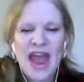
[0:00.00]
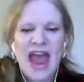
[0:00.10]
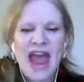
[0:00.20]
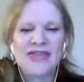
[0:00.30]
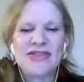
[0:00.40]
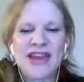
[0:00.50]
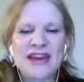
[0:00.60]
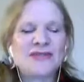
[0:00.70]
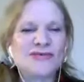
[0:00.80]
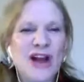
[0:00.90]
And
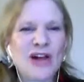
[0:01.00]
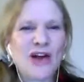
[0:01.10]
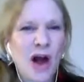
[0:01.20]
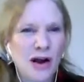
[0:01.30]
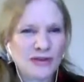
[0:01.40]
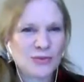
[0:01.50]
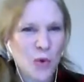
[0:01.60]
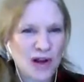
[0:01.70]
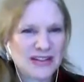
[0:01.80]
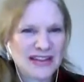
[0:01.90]
these rail cars
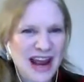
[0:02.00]
once